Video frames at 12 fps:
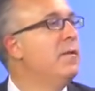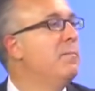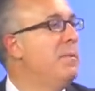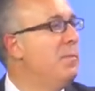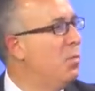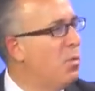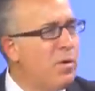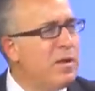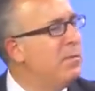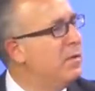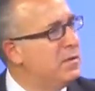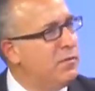People
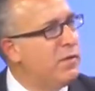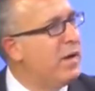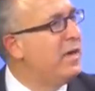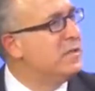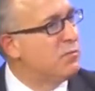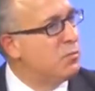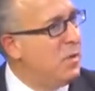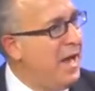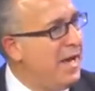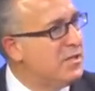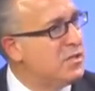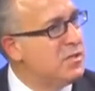worry about different kinds of
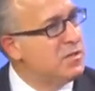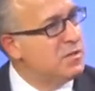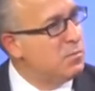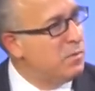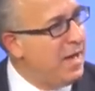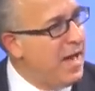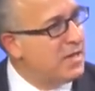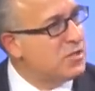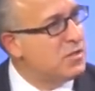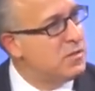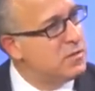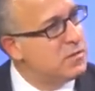rashes and
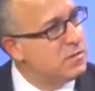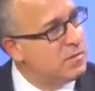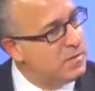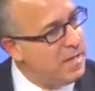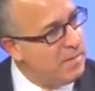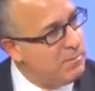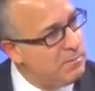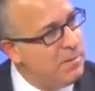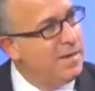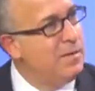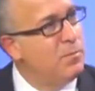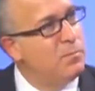reactions that
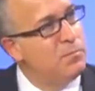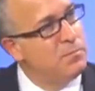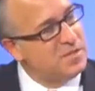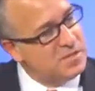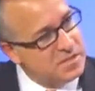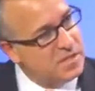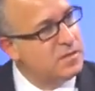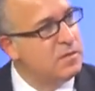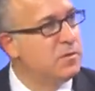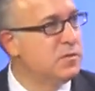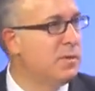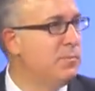might
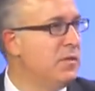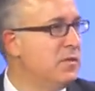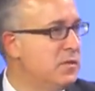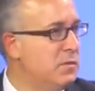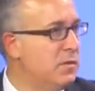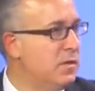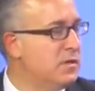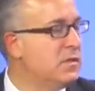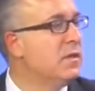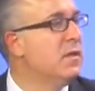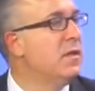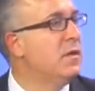signal something
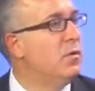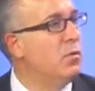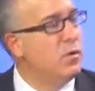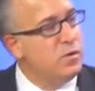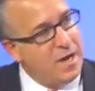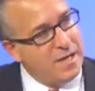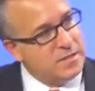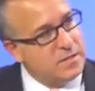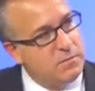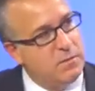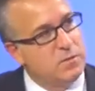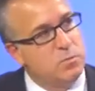serious or not
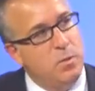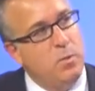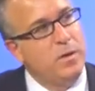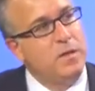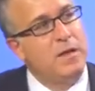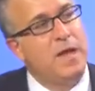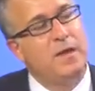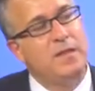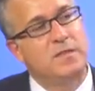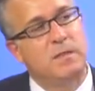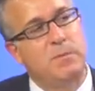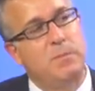serious. What, what kind of
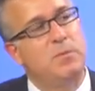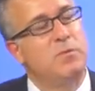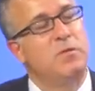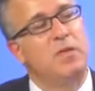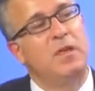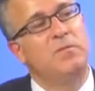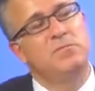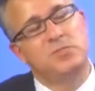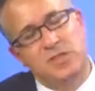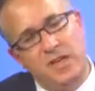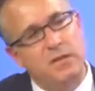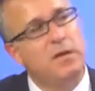things can people
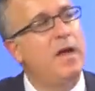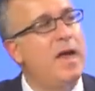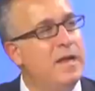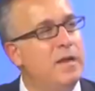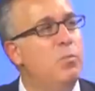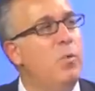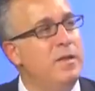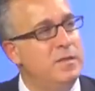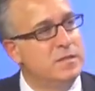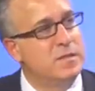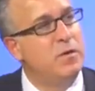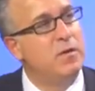say I can wait
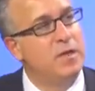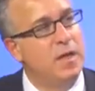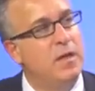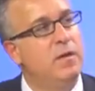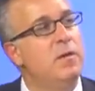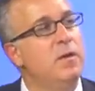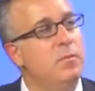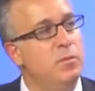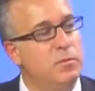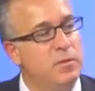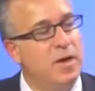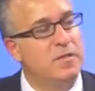this out again
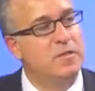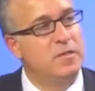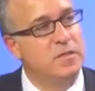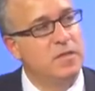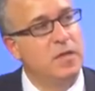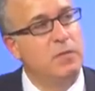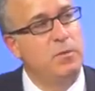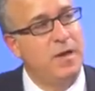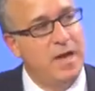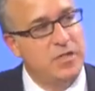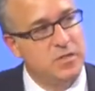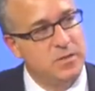with regard to the tick
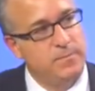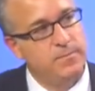reaction?